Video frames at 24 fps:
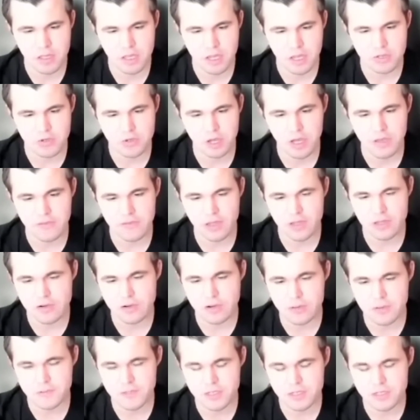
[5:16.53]
I do have other
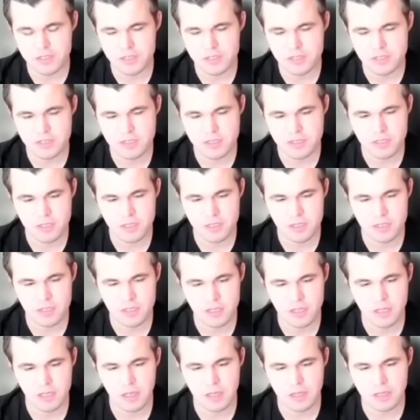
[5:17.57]
options,
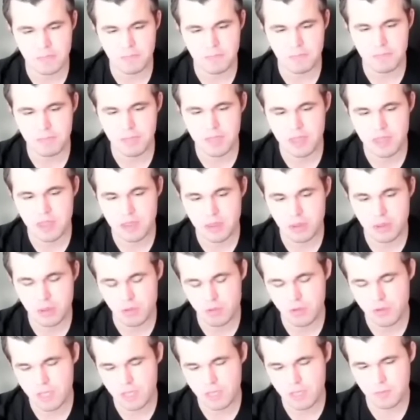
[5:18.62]
like
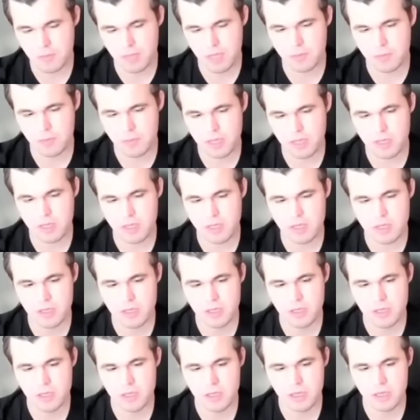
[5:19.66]
b3 maybe,
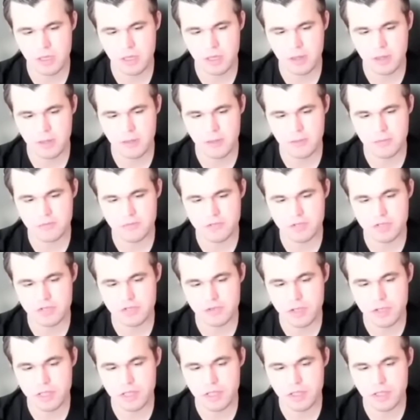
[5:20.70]

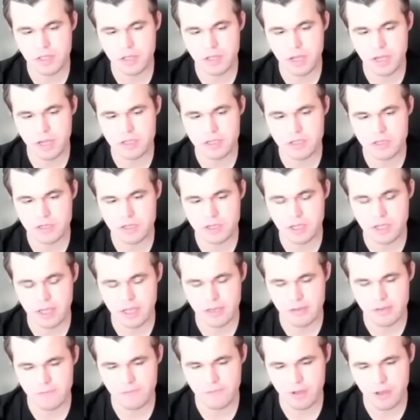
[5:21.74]
restricting the knight on
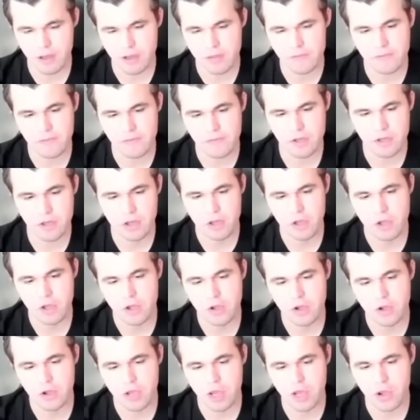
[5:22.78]
a5,
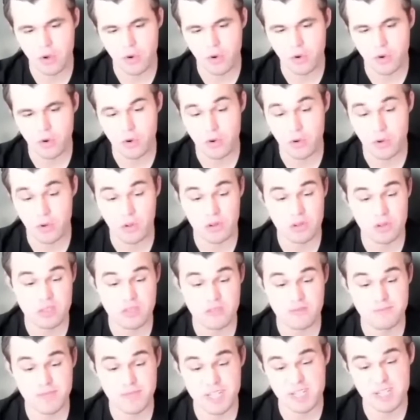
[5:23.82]
or
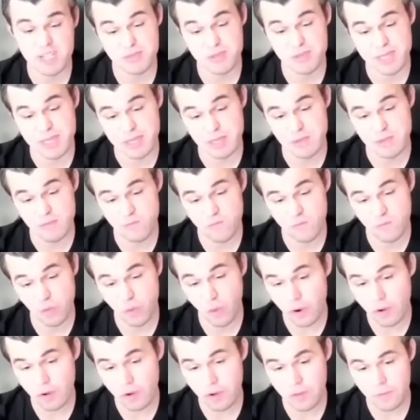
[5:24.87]
also bishop to
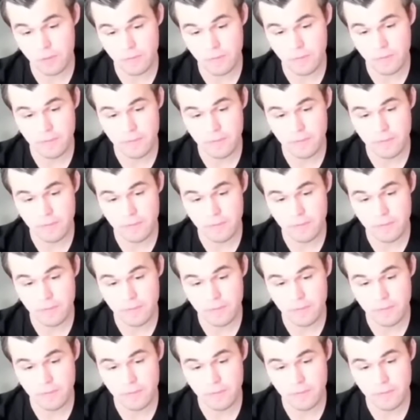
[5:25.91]
e4.